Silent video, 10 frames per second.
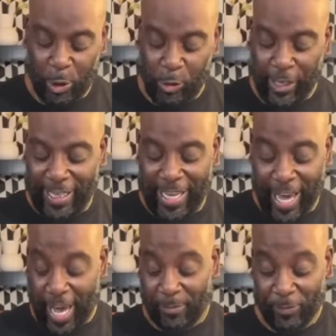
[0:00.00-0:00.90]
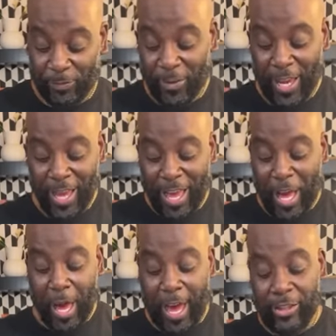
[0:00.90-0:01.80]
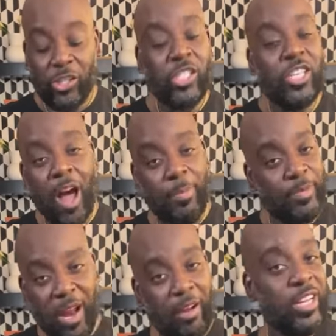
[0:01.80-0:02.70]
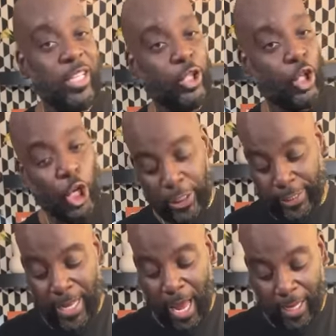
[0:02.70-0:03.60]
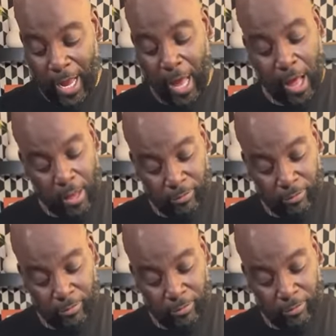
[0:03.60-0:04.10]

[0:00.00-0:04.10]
you can get at shopdariuscooks.com.